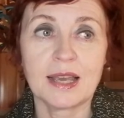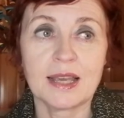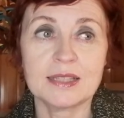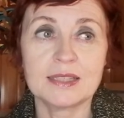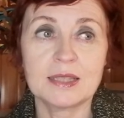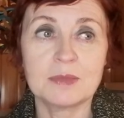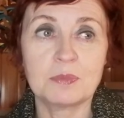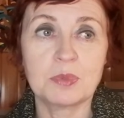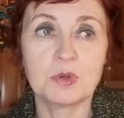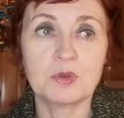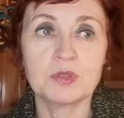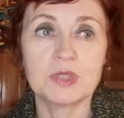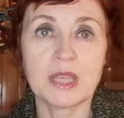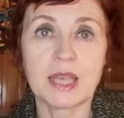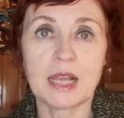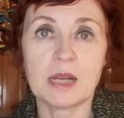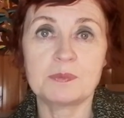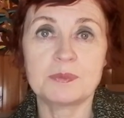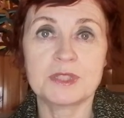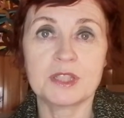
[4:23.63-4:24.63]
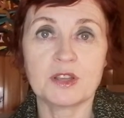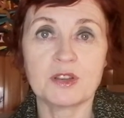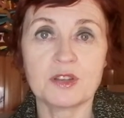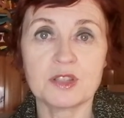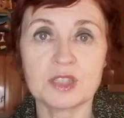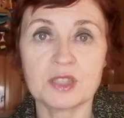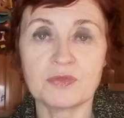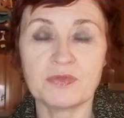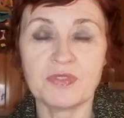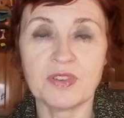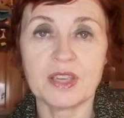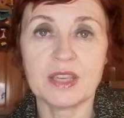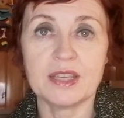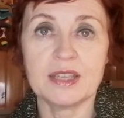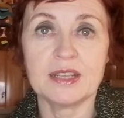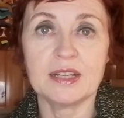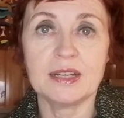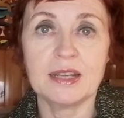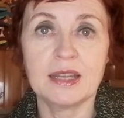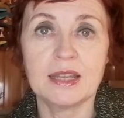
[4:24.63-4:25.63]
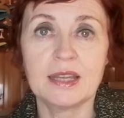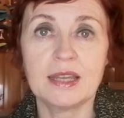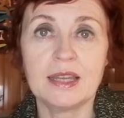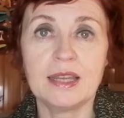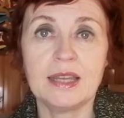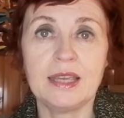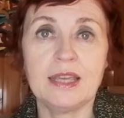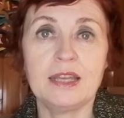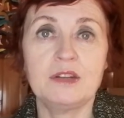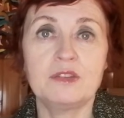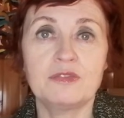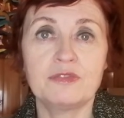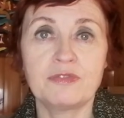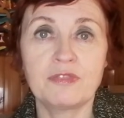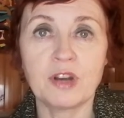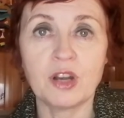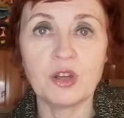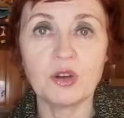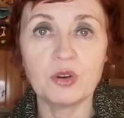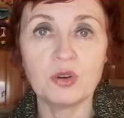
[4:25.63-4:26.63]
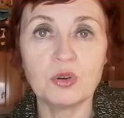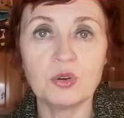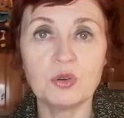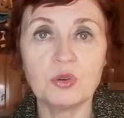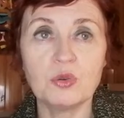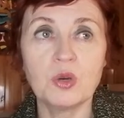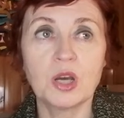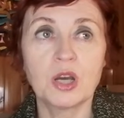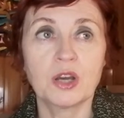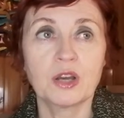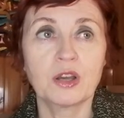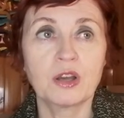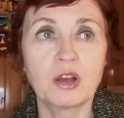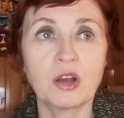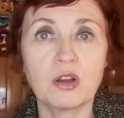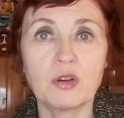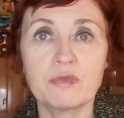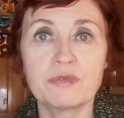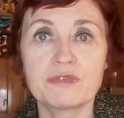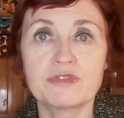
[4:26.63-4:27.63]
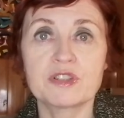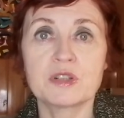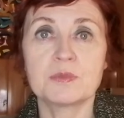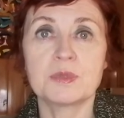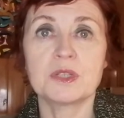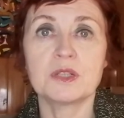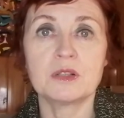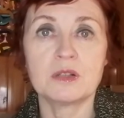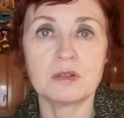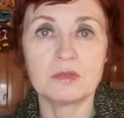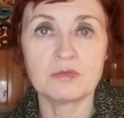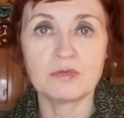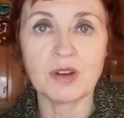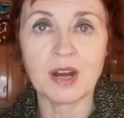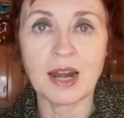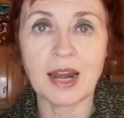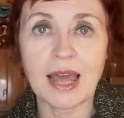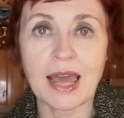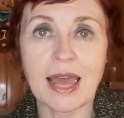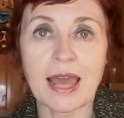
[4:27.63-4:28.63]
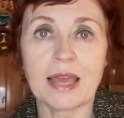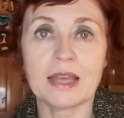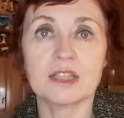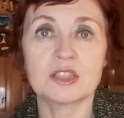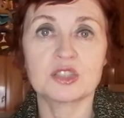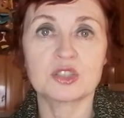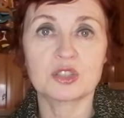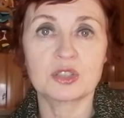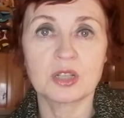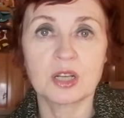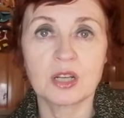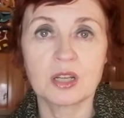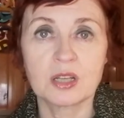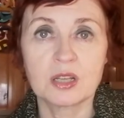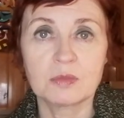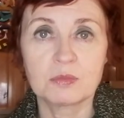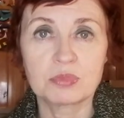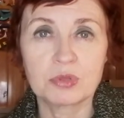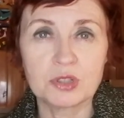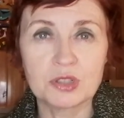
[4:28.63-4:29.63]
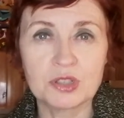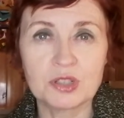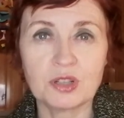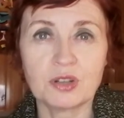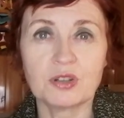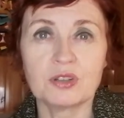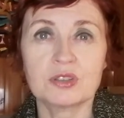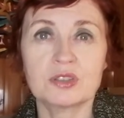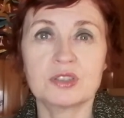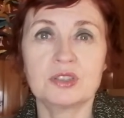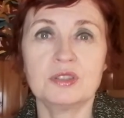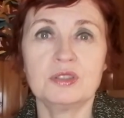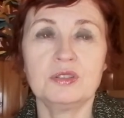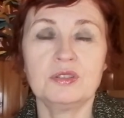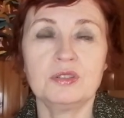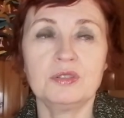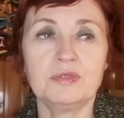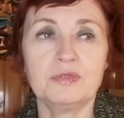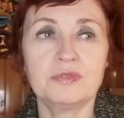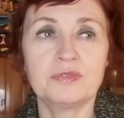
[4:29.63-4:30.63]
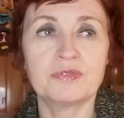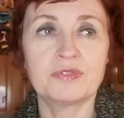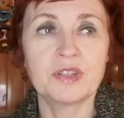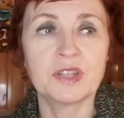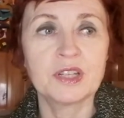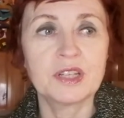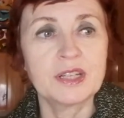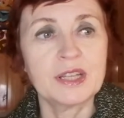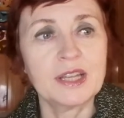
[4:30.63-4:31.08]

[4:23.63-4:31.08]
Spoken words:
I suppose, helps us feel in flow, comfortable, relaxed, productive,